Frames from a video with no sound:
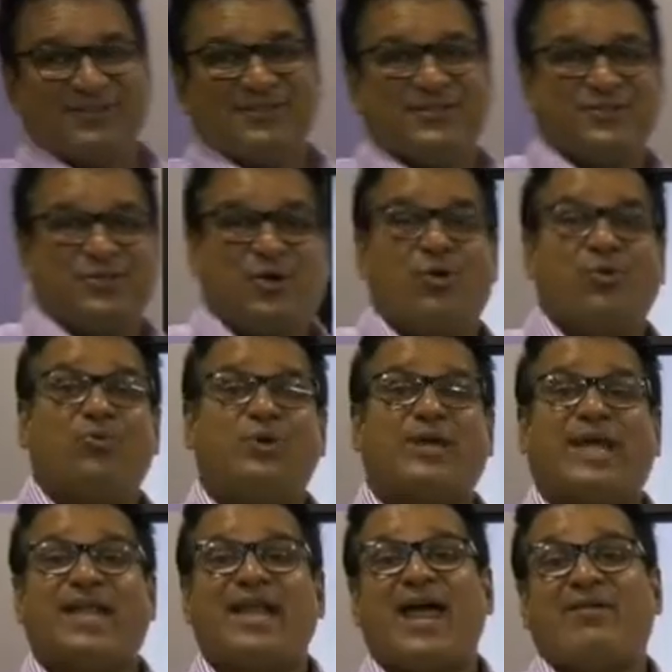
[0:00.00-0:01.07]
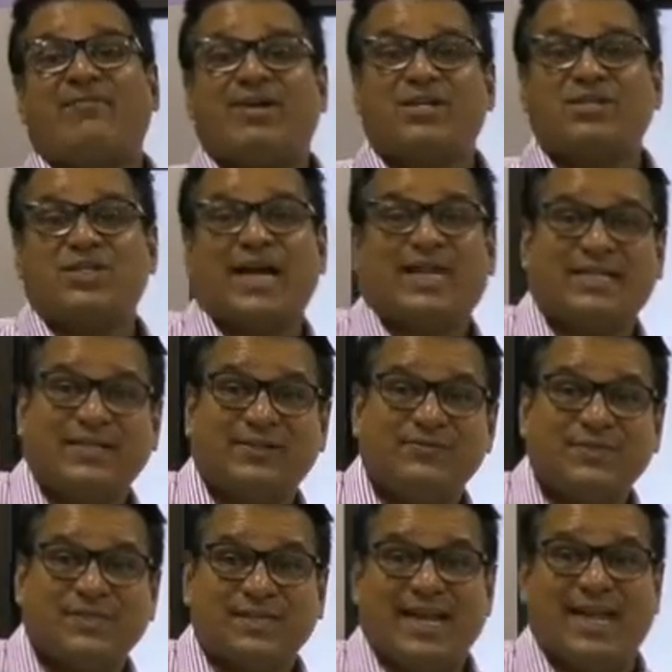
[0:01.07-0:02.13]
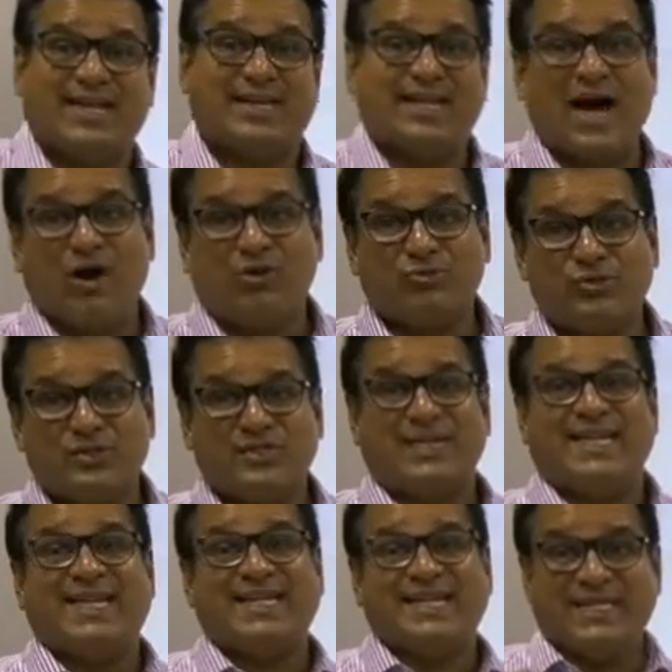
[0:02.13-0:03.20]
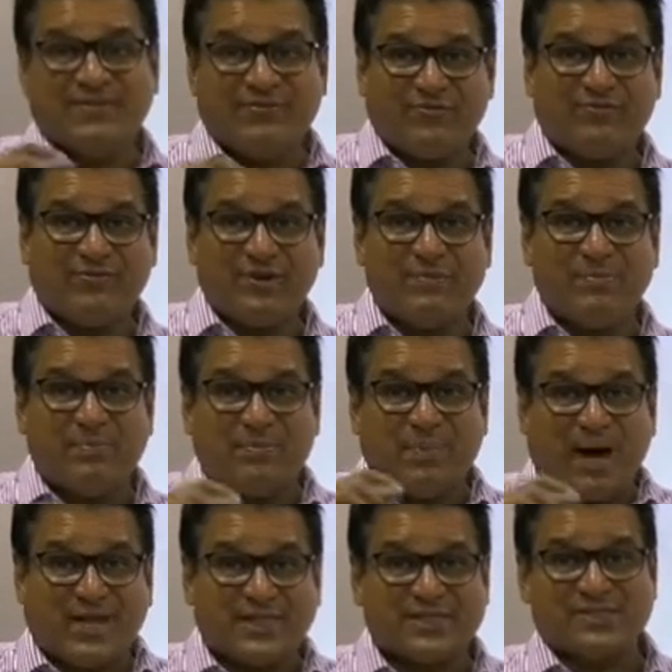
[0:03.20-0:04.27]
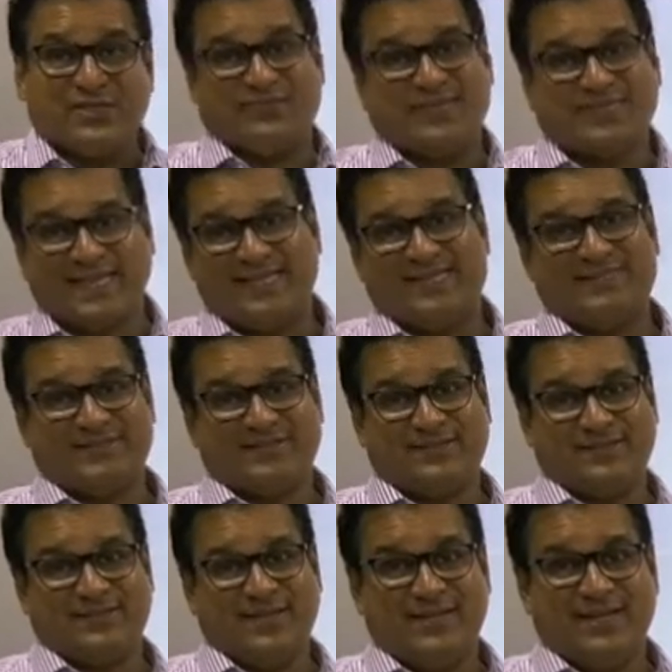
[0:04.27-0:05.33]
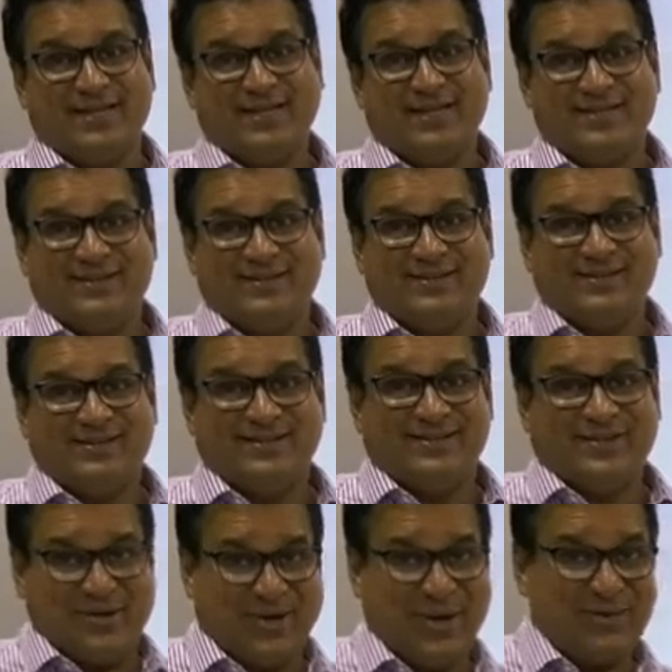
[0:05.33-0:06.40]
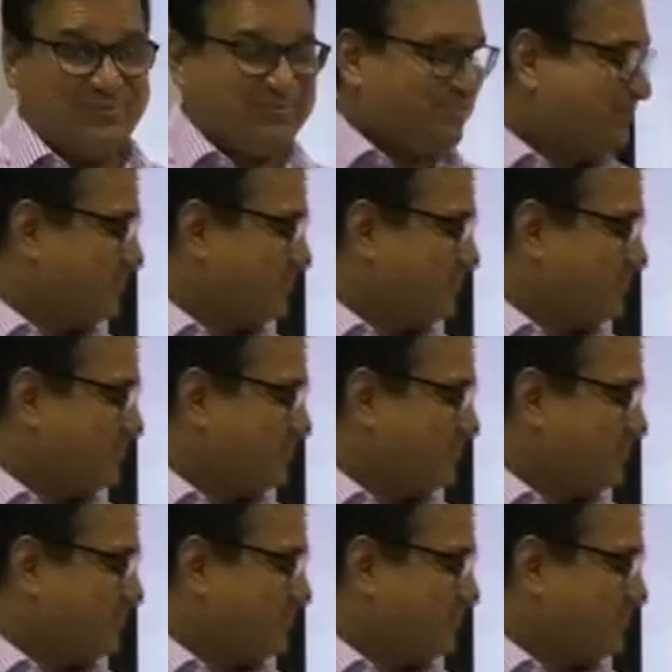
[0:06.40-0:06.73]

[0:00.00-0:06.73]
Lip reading: So we can have adjectives and nouns in different parts of the sentence. Okay?